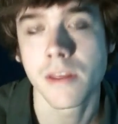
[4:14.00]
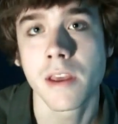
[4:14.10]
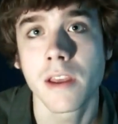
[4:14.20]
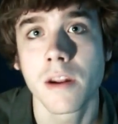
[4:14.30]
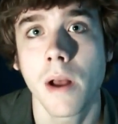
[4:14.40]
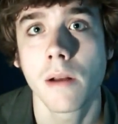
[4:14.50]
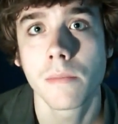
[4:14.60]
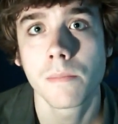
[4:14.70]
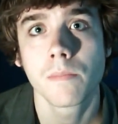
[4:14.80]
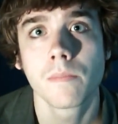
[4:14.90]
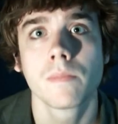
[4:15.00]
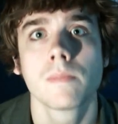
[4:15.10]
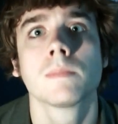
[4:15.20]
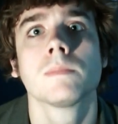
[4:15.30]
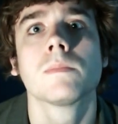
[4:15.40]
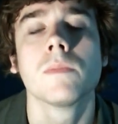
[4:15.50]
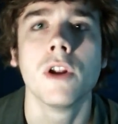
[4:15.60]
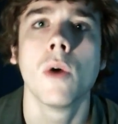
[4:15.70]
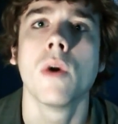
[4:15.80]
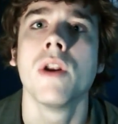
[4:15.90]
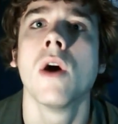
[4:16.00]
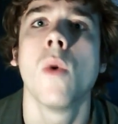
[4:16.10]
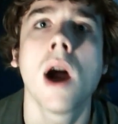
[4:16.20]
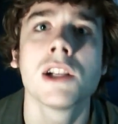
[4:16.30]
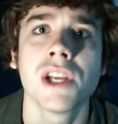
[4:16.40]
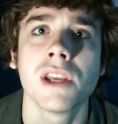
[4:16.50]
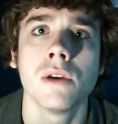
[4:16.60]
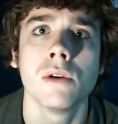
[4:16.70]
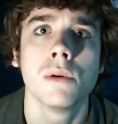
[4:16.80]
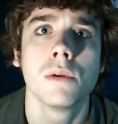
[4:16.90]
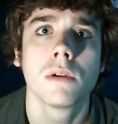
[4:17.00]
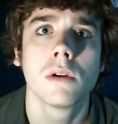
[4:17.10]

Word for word: Thinking about, you know what? No, watching you